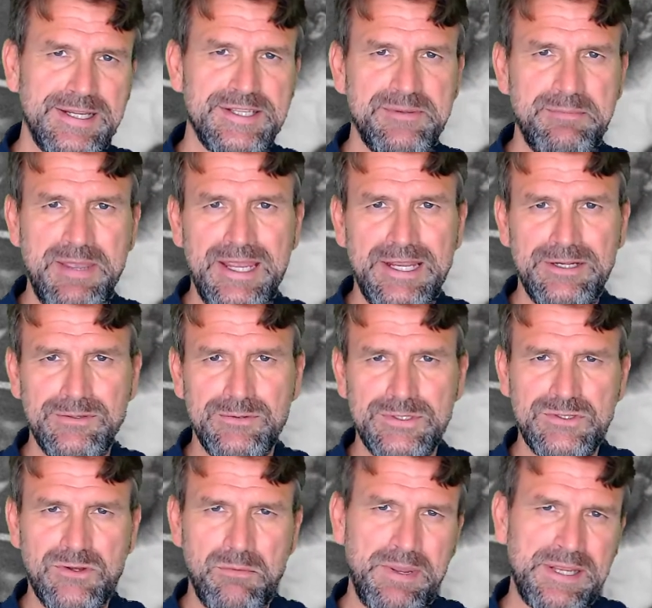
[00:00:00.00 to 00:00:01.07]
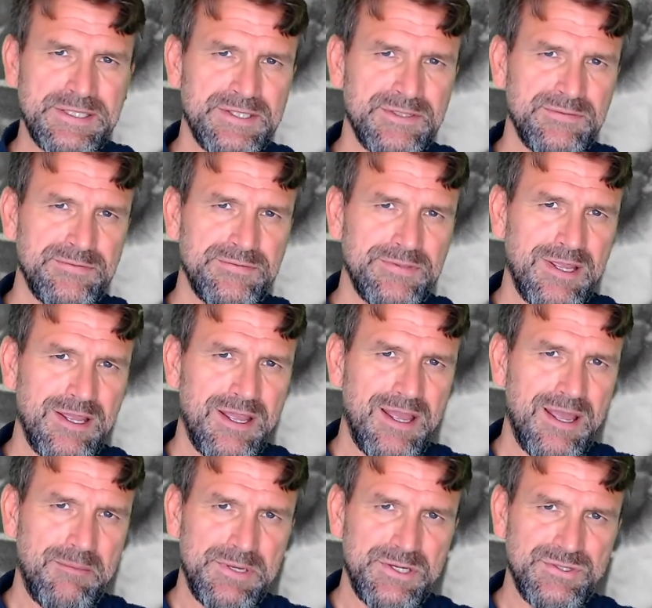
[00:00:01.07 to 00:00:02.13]
is a man who is competitive,
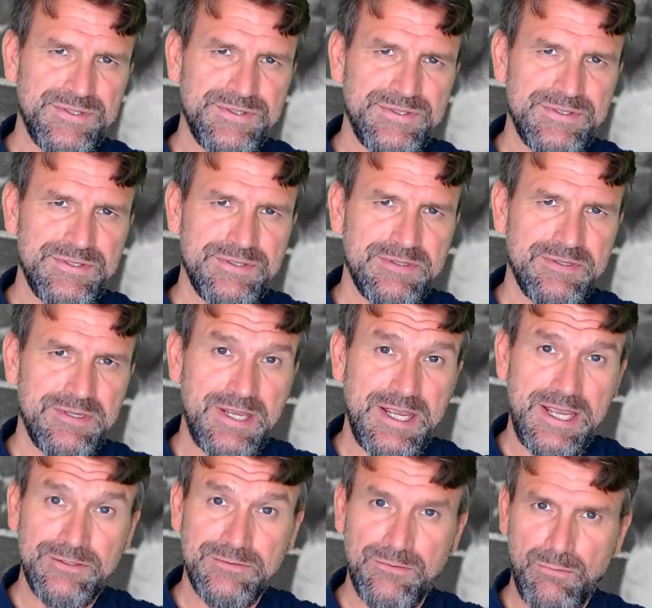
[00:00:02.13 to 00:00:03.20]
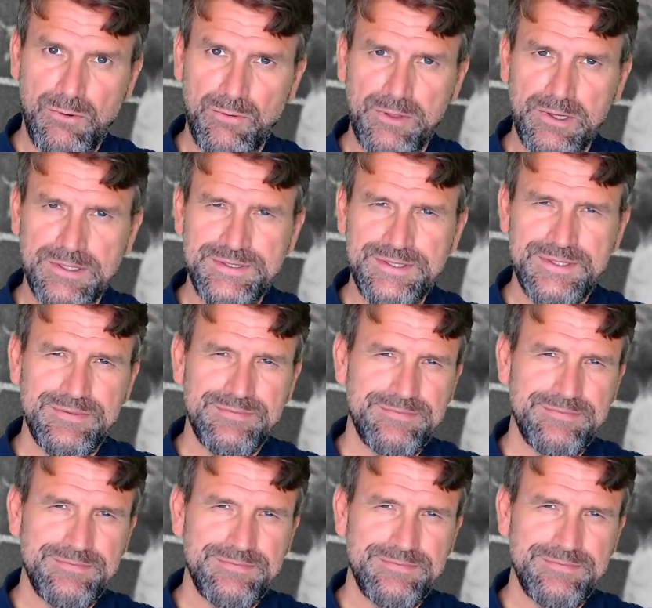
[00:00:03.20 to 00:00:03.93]
ambitious, and ruthless.